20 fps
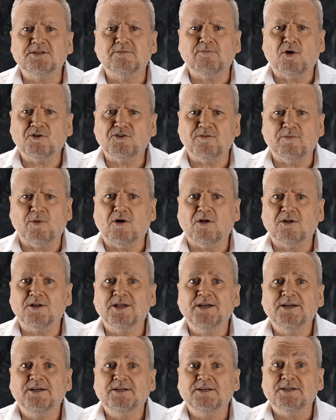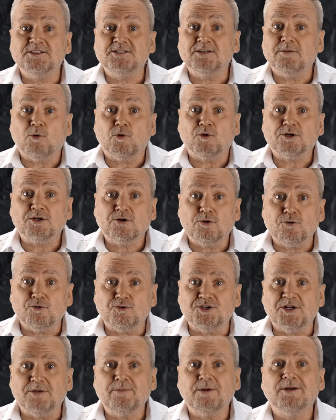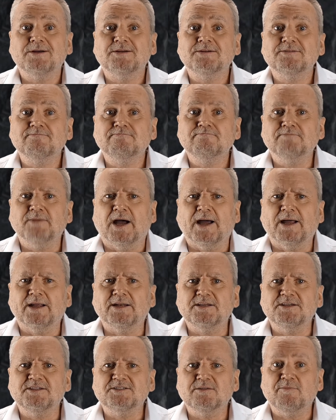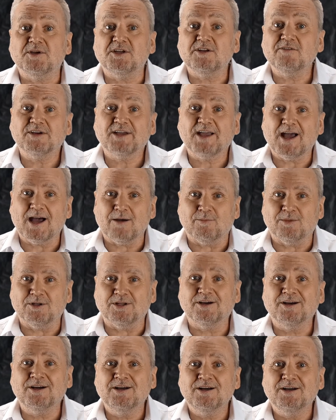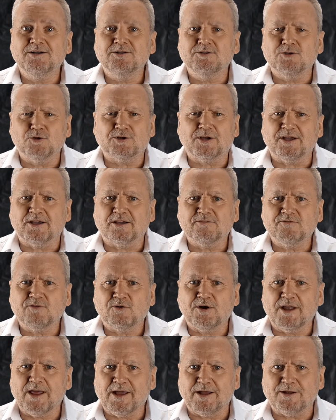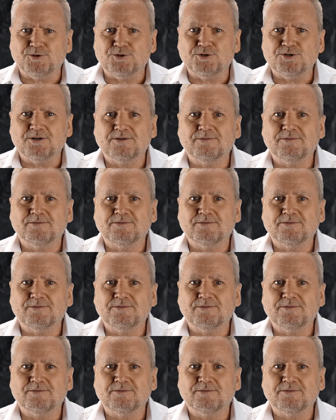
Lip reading: Botterball, is aboard a cruise ship, and he's a bit of a gambler looking for an edge.